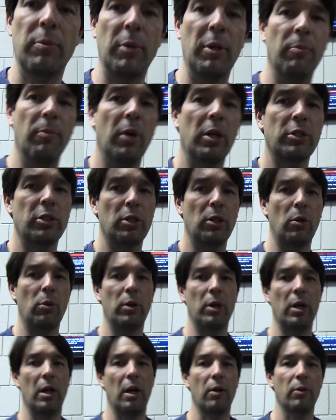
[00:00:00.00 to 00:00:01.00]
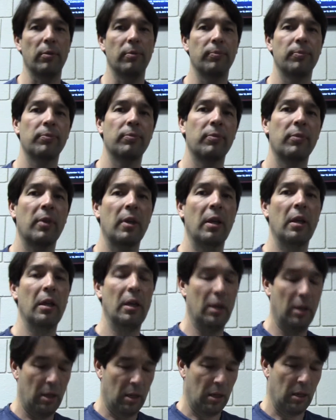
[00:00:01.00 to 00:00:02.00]
to be much lower down.
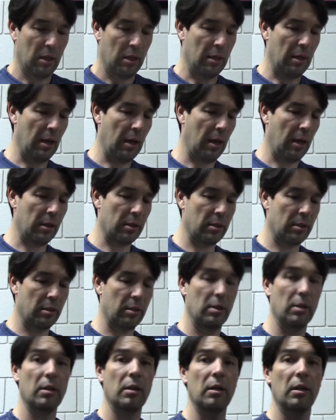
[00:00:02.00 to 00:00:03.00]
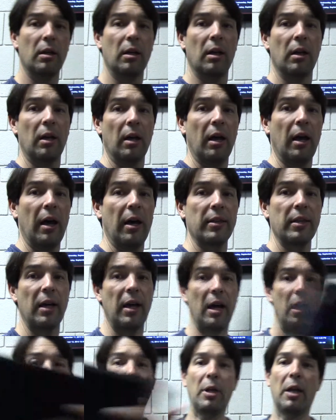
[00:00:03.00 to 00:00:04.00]
Next, on the
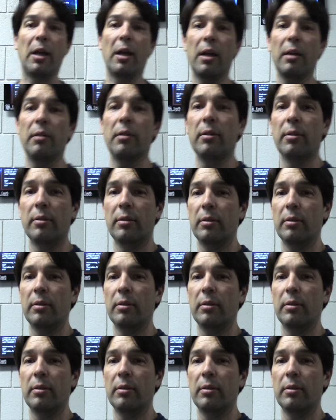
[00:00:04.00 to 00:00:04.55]
iPad,